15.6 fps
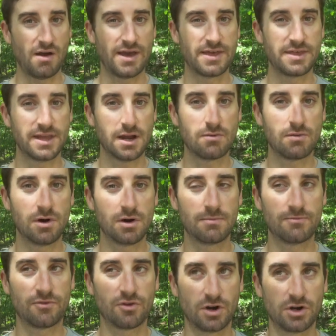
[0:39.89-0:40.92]
I think I rode
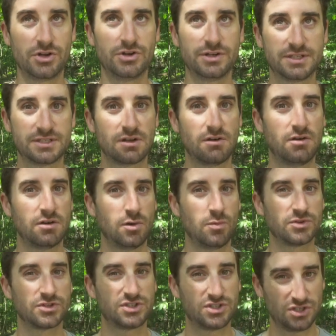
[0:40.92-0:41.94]
them for a good solid
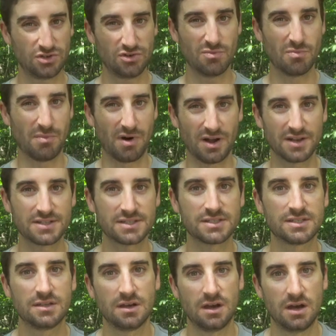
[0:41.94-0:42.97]
almost 2
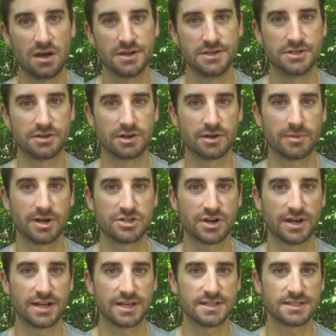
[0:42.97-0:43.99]
months during my
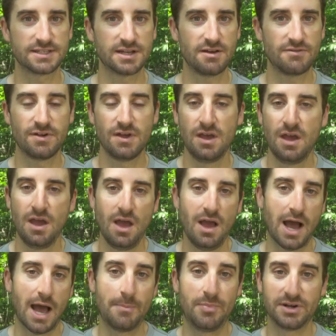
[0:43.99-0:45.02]
training and stuff.
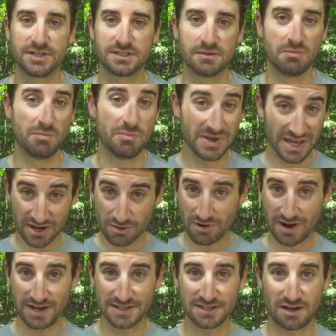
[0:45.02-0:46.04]
I put some big
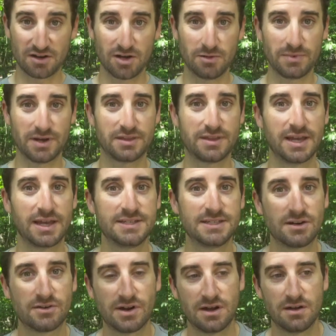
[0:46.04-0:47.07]
rides on them. I think I
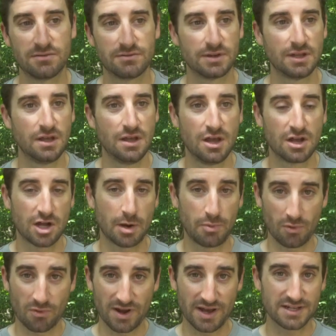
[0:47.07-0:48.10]
did around a
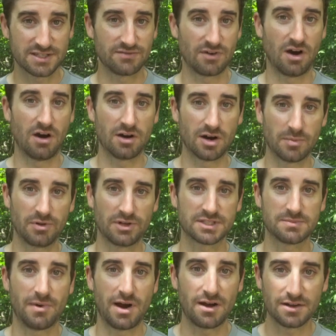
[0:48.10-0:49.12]
couple rides of
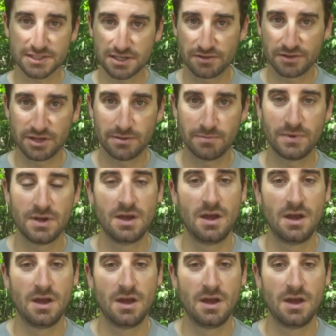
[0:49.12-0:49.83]
100+ miles on them.